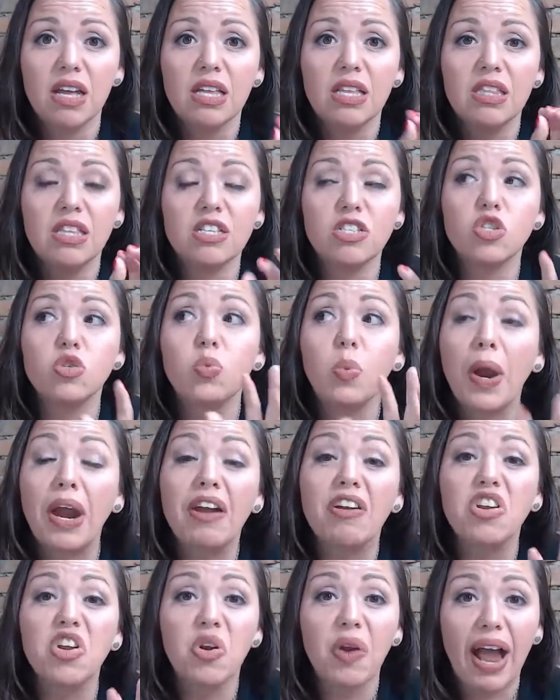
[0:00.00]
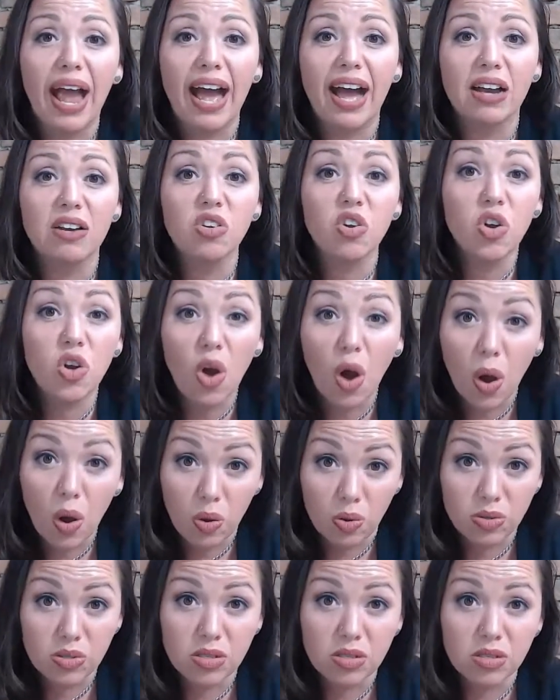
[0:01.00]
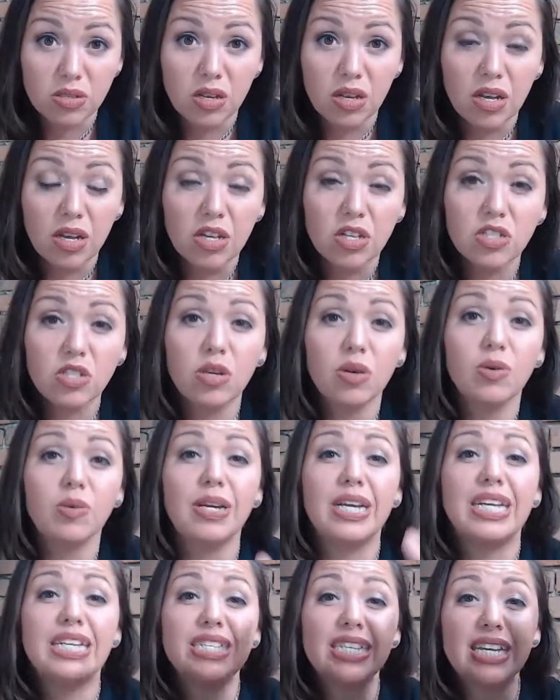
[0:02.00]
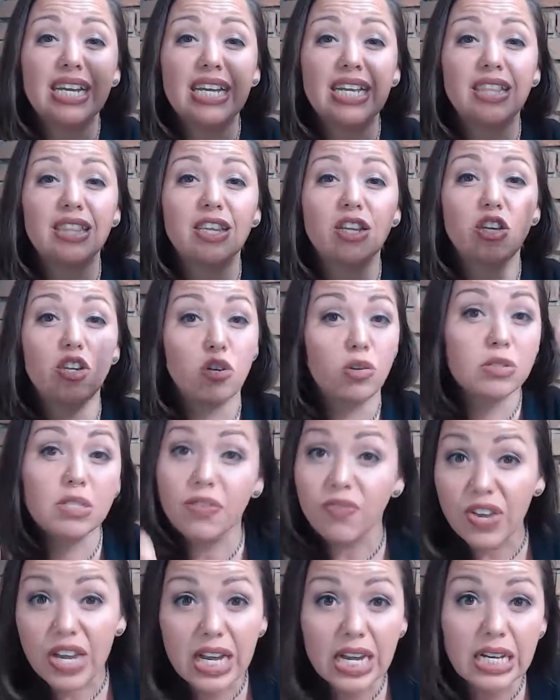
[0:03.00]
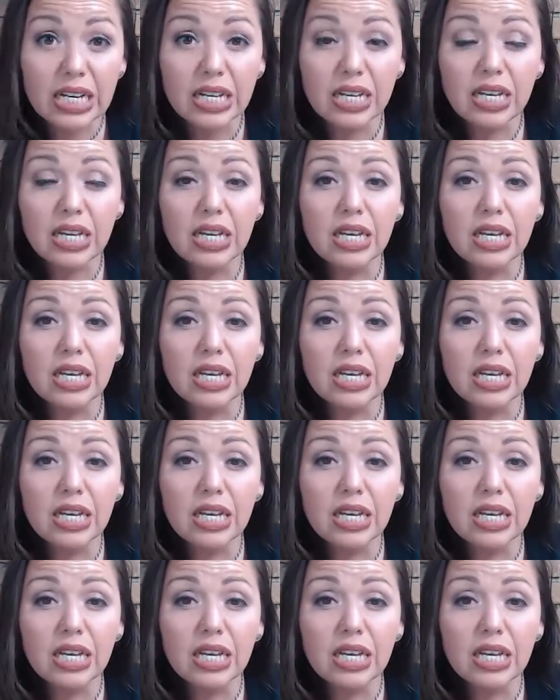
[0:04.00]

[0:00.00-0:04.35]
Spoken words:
This is where your ad goes. So is it in the news feed?